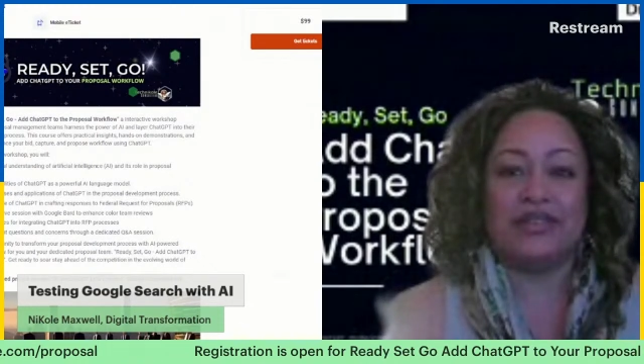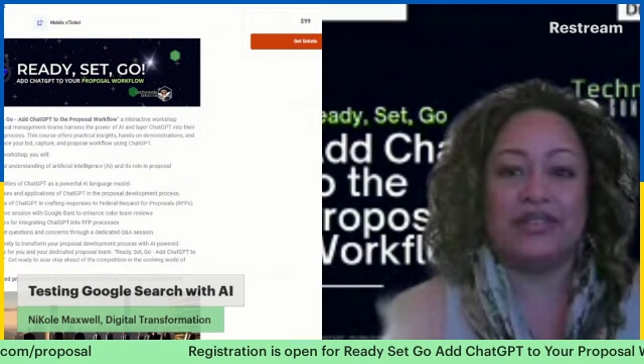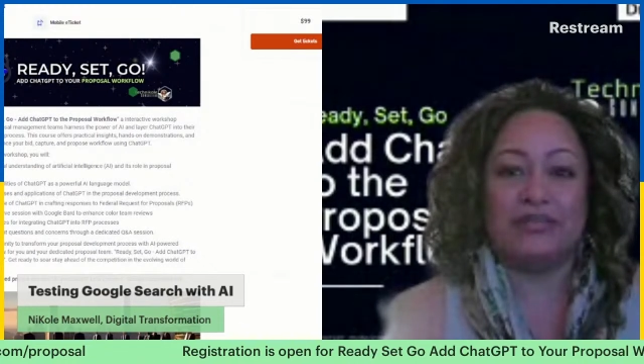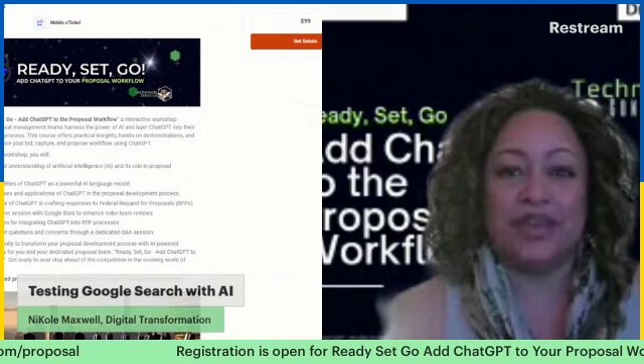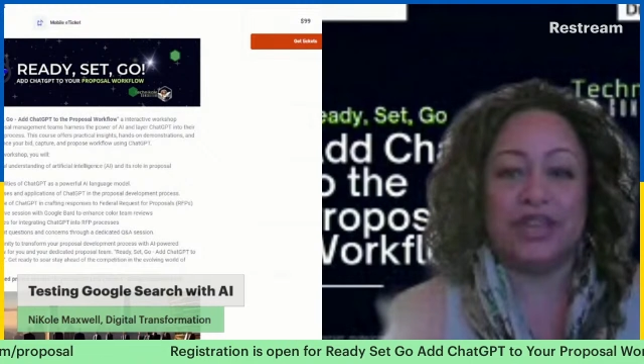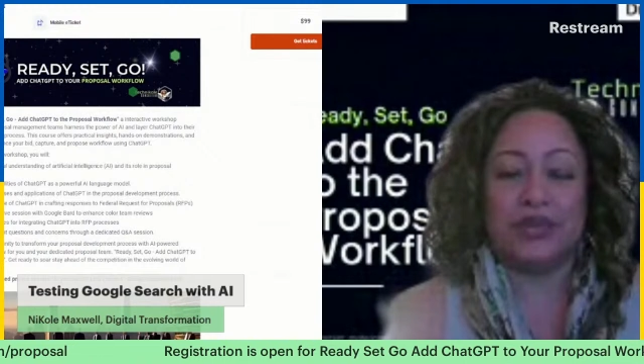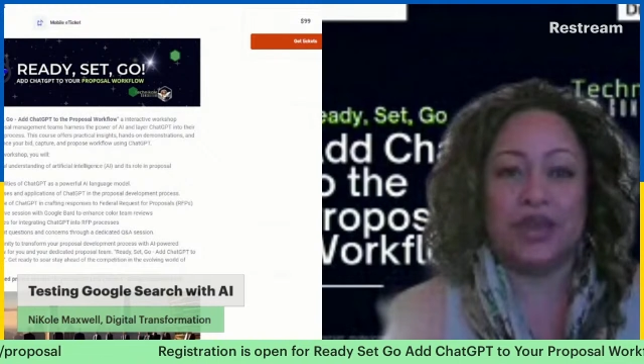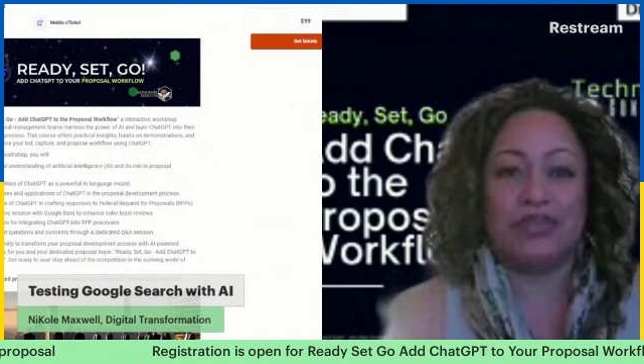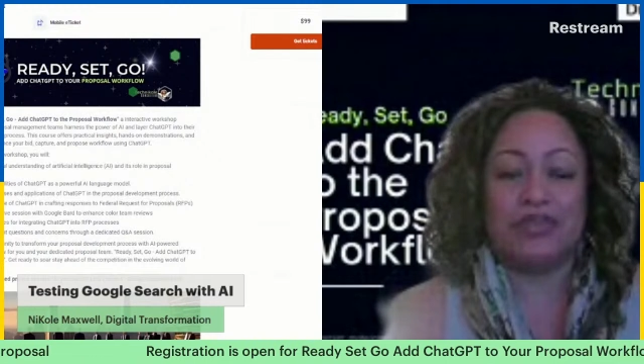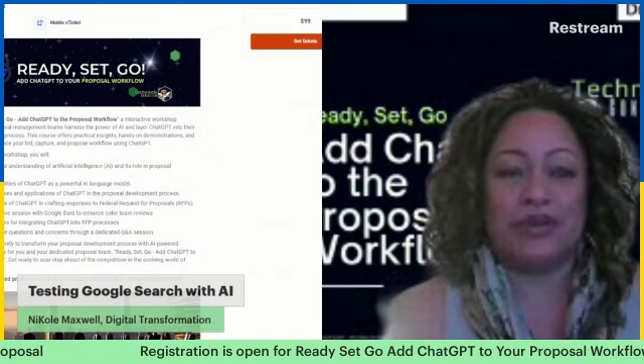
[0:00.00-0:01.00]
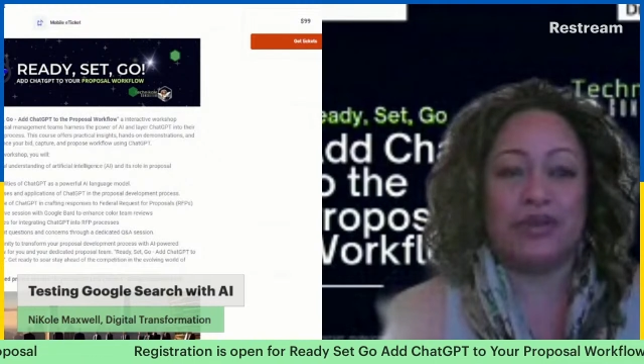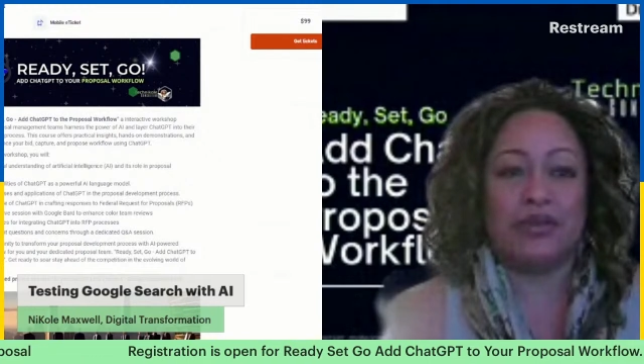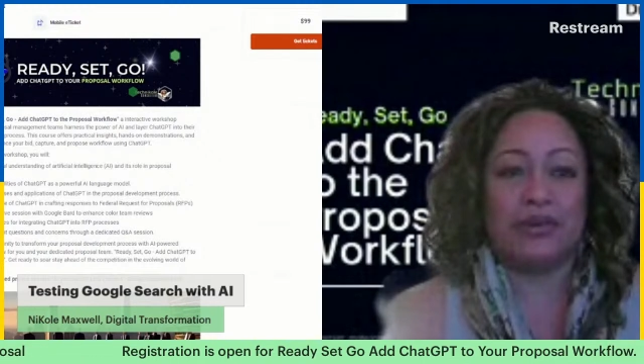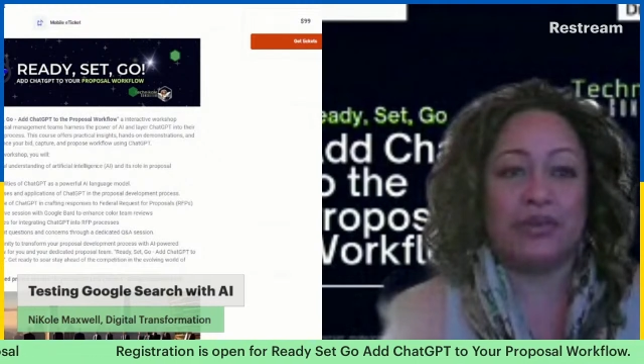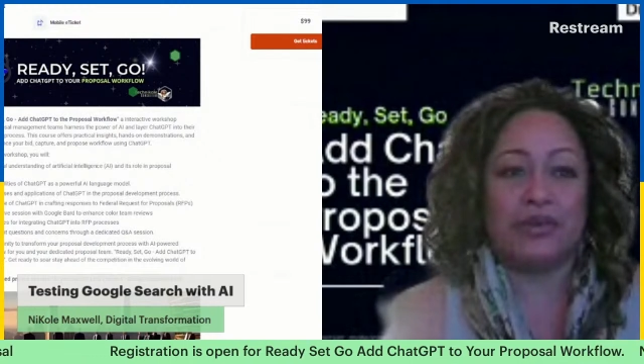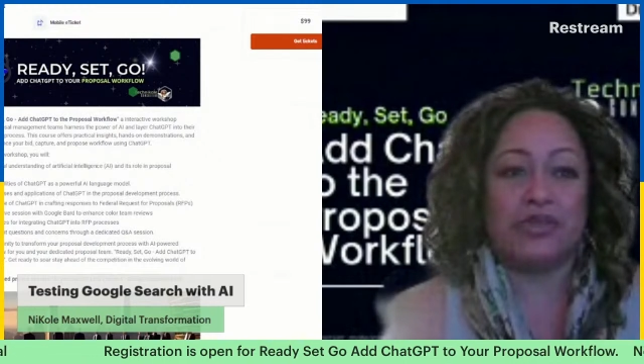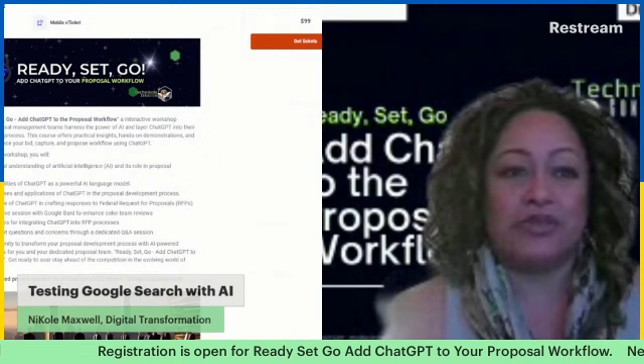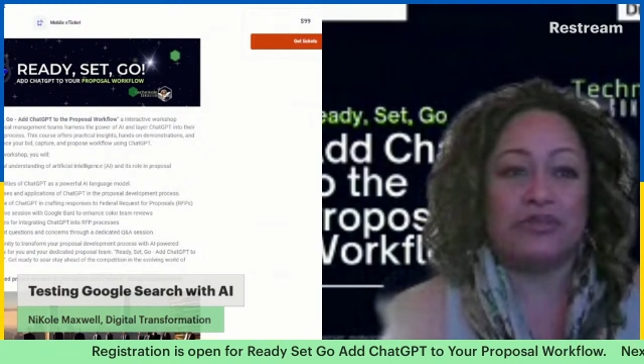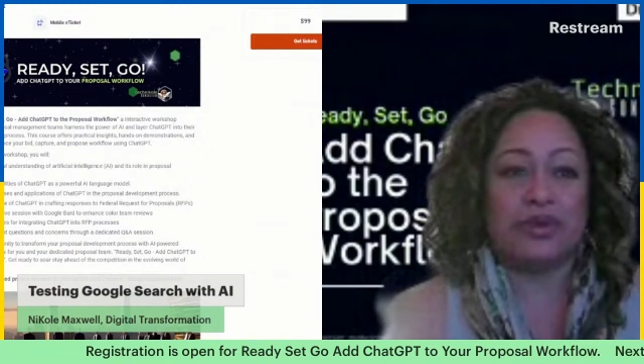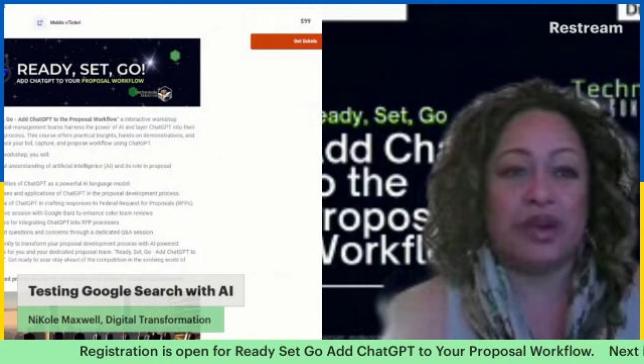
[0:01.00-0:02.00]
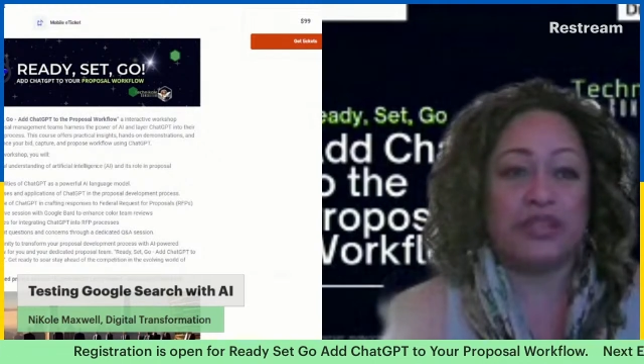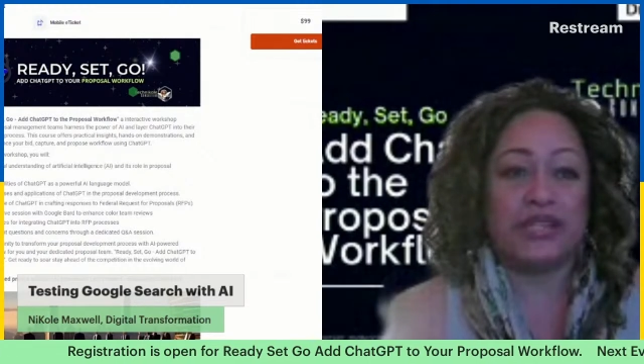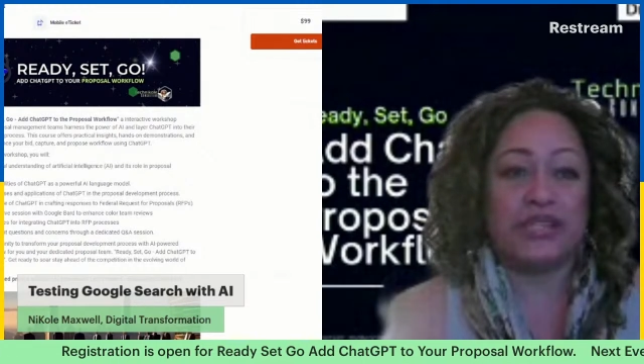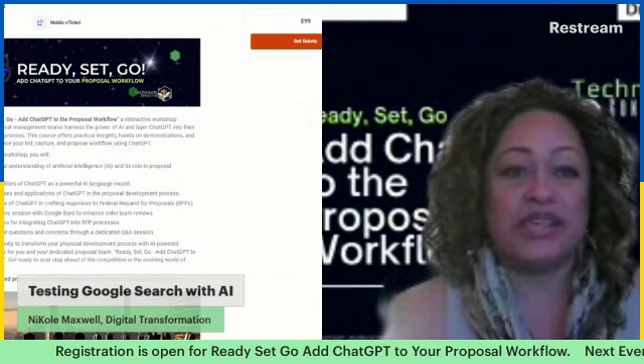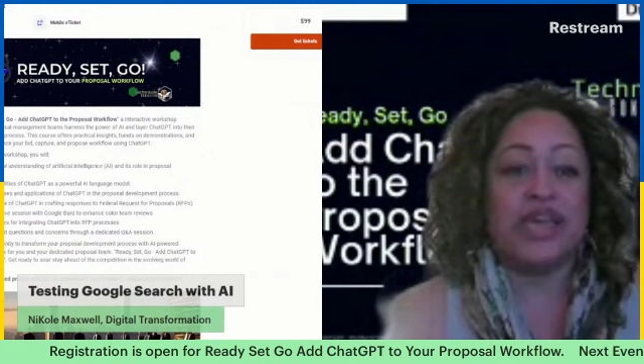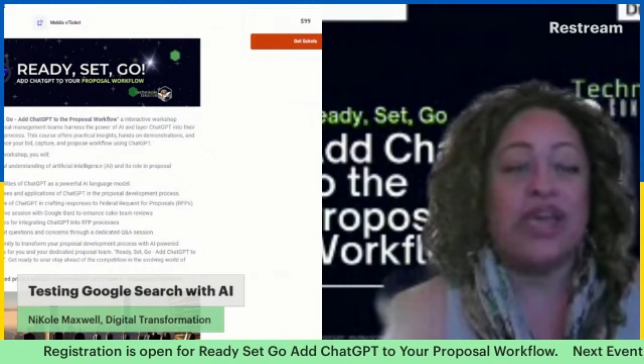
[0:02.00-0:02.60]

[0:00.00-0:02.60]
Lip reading: making way for your proposal process,